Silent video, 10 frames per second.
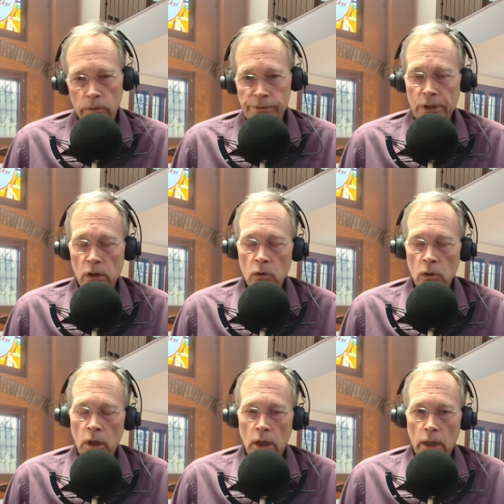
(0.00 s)
So
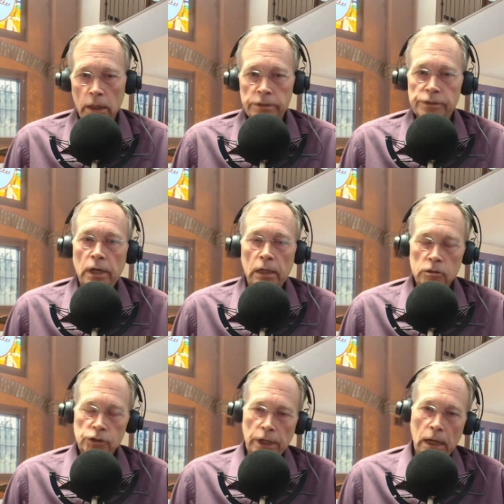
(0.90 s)
it's kind of
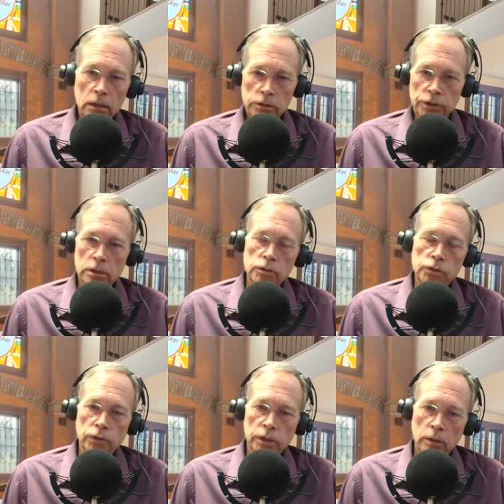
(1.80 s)
challenging
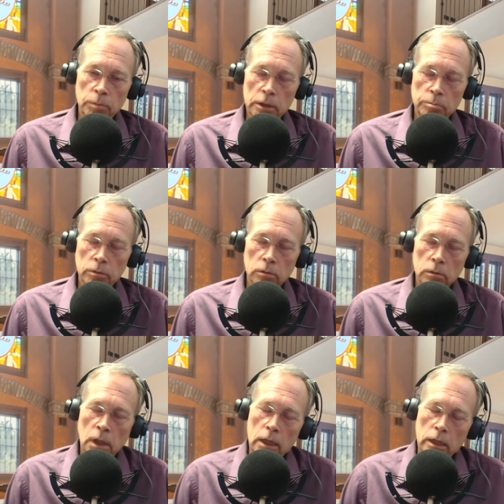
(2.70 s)
to get people
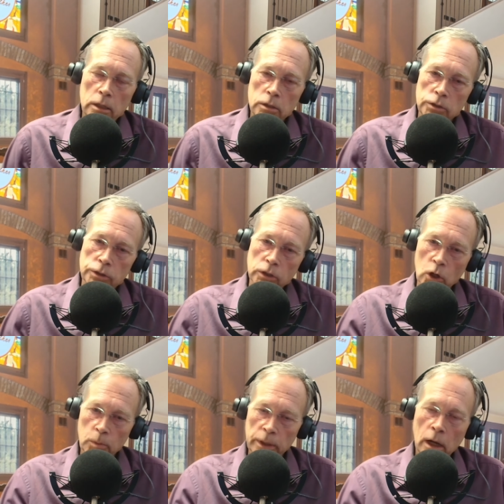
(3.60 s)
to go
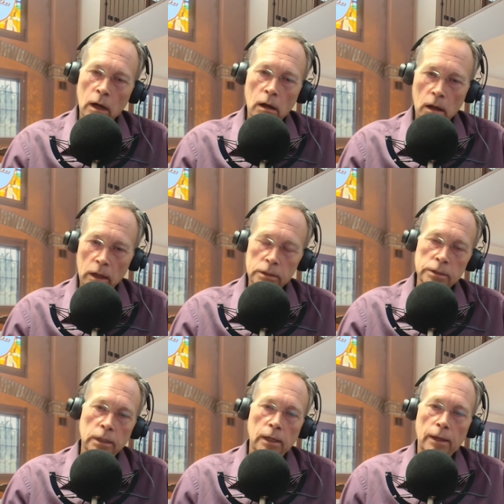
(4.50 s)
beyond
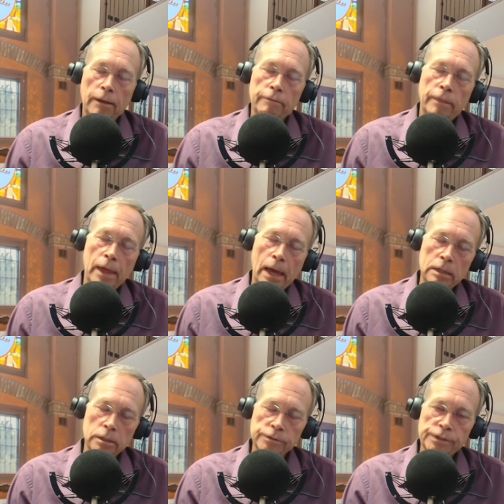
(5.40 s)
that
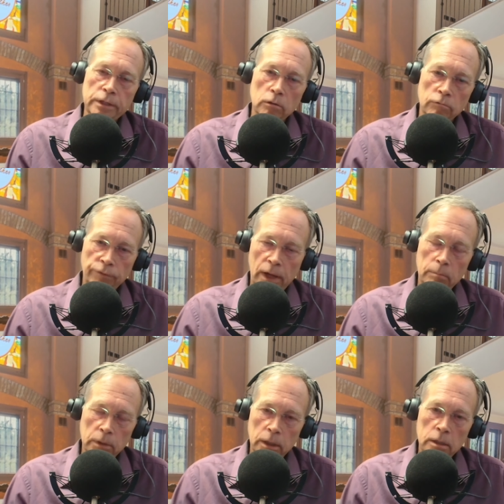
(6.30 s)
single
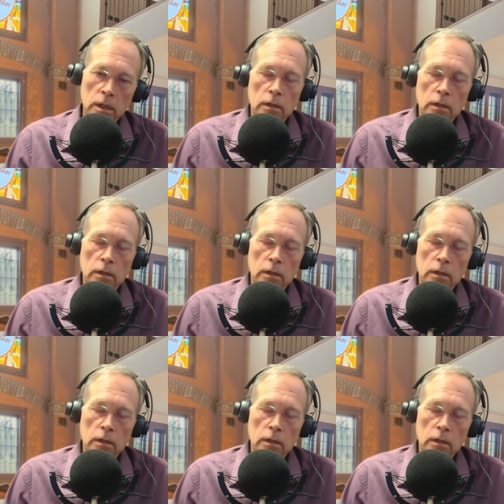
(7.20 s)
family